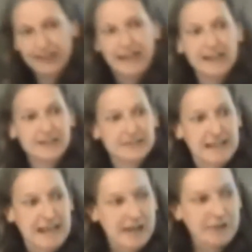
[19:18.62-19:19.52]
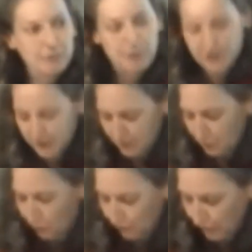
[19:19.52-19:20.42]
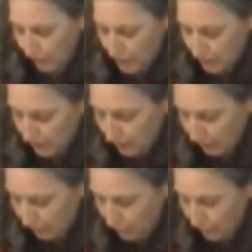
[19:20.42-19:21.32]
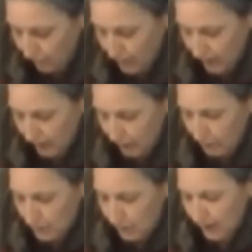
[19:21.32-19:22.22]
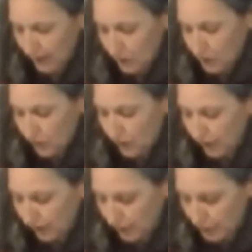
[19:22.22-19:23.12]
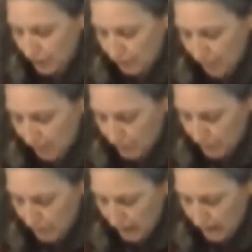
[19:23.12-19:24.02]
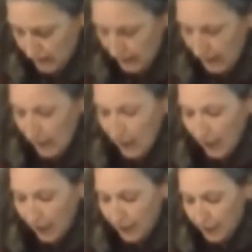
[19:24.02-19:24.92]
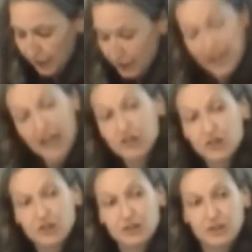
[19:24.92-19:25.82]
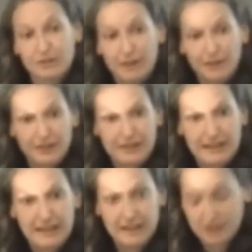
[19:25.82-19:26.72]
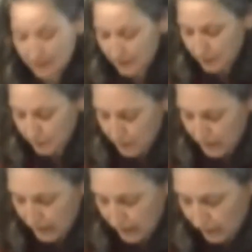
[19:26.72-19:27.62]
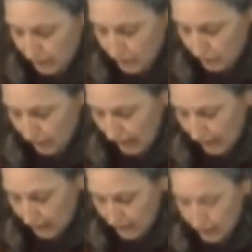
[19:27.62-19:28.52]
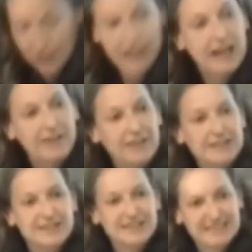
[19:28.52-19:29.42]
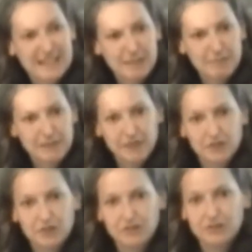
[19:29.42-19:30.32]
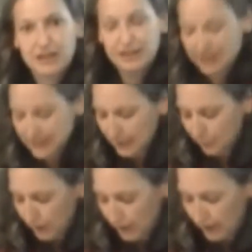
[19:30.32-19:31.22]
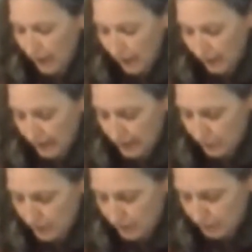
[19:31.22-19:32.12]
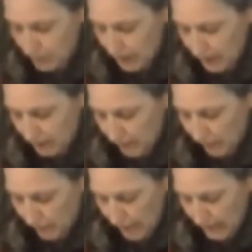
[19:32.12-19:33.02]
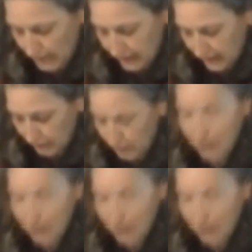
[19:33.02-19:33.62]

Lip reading: here's an area where there's an awful lot of fruitful dialogue between industrial archaeology and burial space. I think there are tensions around the need to protect our industrial heritage, and these are the same tensions that sit within our need to protect the burial landscape.